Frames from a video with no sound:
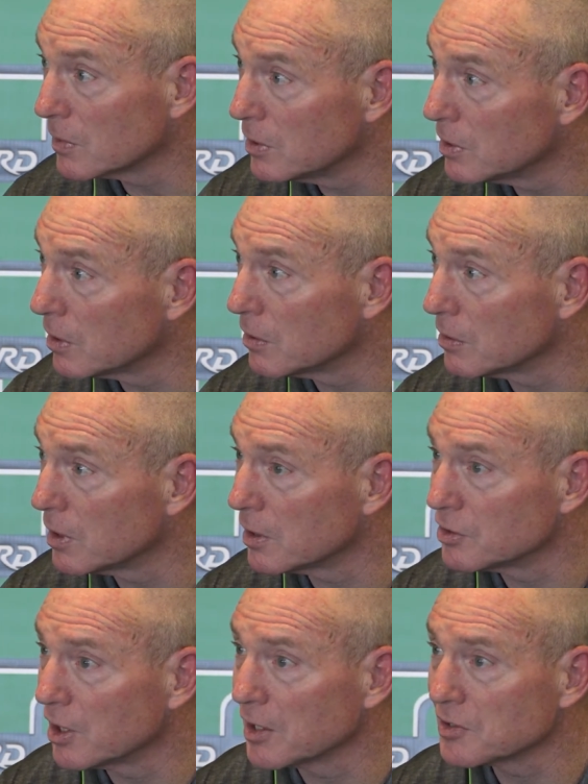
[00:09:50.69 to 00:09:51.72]
you know, uh,
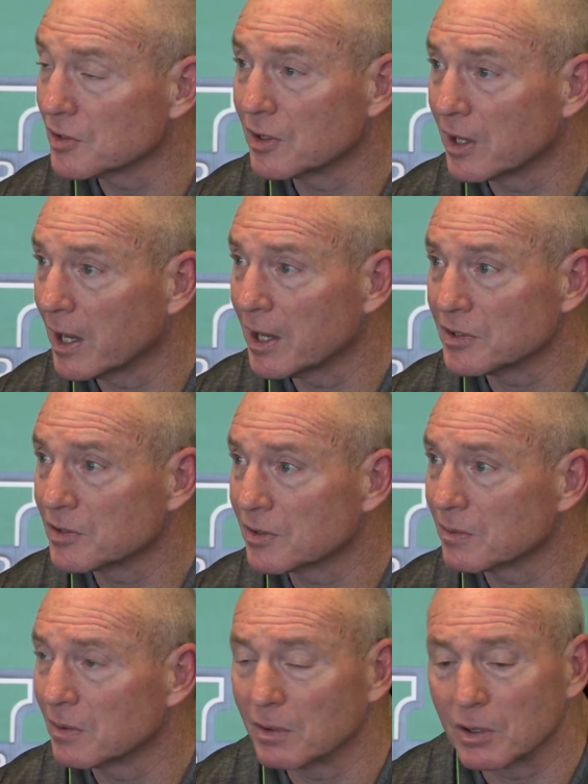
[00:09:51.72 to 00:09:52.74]
Johnson, the
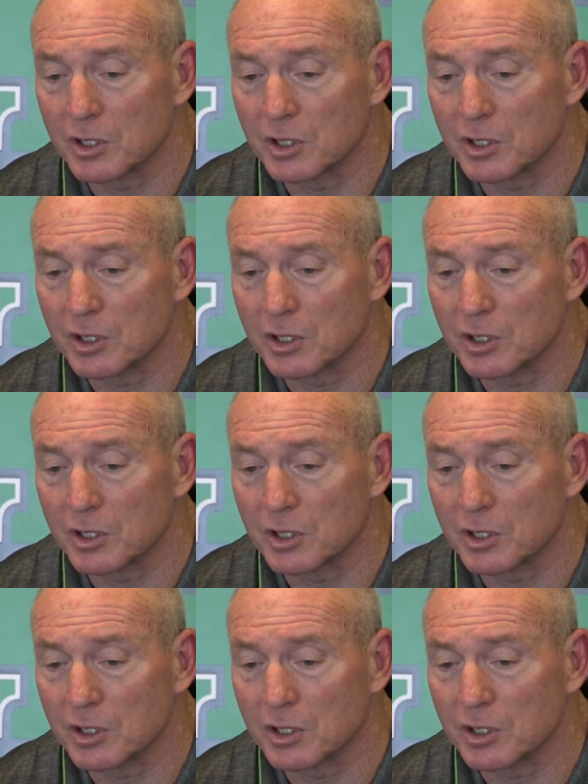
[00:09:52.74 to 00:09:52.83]
guys uh,